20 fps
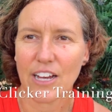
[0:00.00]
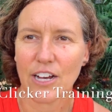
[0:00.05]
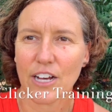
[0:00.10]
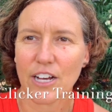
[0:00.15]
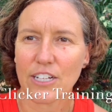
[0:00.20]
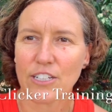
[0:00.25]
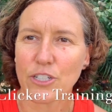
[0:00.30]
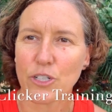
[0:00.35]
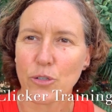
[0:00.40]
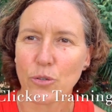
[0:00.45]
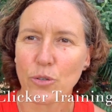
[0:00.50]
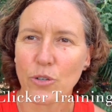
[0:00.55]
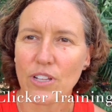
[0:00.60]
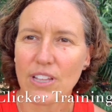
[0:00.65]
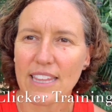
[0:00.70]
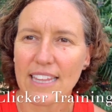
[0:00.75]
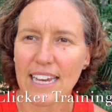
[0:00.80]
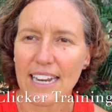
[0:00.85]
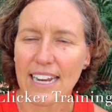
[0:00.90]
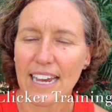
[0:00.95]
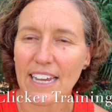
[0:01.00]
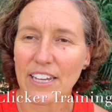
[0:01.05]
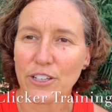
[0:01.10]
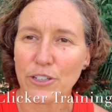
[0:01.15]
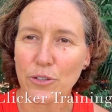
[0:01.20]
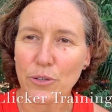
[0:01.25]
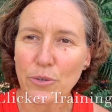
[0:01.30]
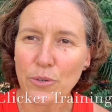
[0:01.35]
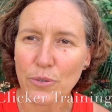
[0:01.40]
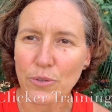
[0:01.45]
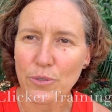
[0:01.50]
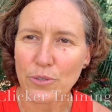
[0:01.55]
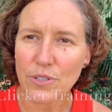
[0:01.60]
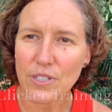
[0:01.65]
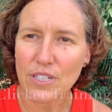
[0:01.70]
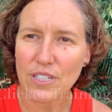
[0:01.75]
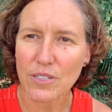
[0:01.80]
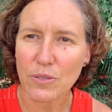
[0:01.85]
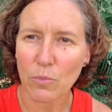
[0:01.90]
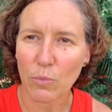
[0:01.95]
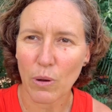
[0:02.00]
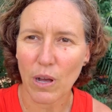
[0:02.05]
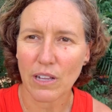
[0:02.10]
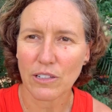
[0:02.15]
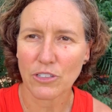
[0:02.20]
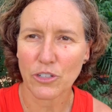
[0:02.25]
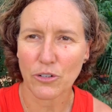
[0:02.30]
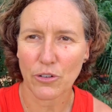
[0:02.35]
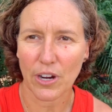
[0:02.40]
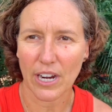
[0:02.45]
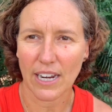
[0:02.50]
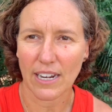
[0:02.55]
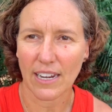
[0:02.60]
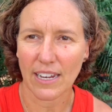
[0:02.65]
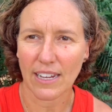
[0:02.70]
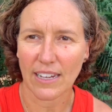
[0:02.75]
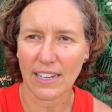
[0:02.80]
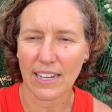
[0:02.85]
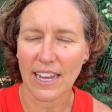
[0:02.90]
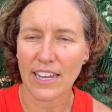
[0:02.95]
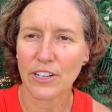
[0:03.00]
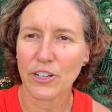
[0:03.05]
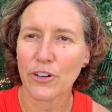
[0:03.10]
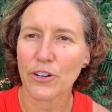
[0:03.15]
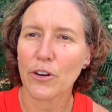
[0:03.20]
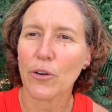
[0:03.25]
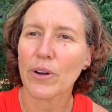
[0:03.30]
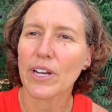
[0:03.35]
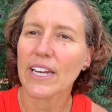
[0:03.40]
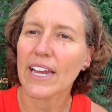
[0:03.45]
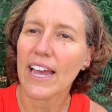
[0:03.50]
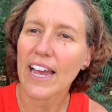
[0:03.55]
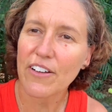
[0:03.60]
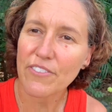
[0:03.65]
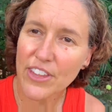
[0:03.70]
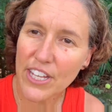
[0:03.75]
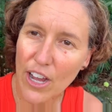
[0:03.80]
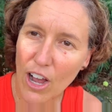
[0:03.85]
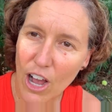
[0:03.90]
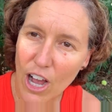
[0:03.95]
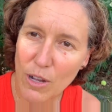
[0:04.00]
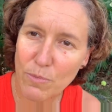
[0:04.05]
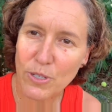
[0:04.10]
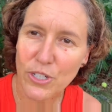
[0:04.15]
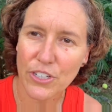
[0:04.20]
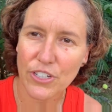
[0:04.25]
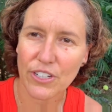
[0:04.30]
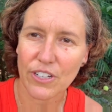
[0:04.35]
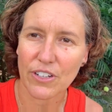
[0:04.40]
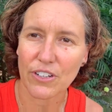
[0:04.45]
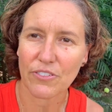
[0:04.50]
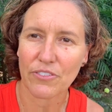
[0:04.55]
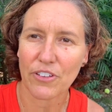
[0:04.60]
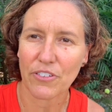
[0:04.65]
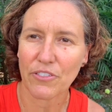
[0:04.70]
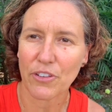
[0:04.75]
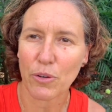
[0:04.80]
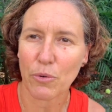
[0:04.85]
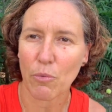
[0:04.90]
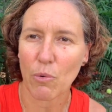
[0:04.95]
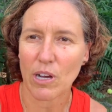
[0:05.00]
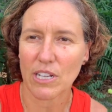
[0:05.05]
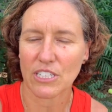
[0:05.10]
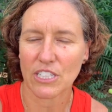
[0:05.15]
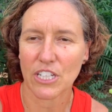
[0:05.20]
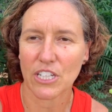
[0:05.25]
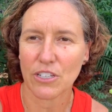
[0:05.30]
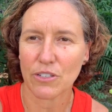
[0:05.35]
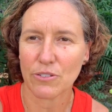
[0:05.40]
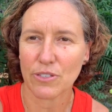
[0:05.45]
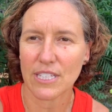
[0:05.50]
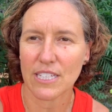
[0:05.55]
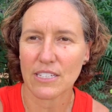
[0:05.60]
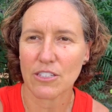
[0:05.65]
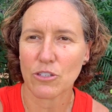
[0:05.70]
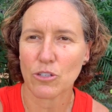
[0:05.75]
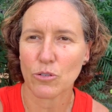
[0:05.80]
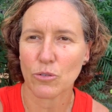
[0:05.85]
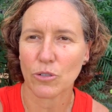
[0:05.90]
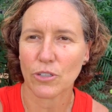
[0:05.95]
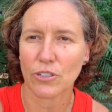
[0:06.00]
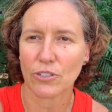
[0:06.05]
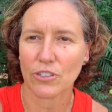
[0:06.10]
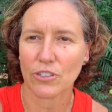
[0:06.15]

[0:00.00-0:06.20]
A tool that I use while training, and you're going to have the option of if you want to use this tool or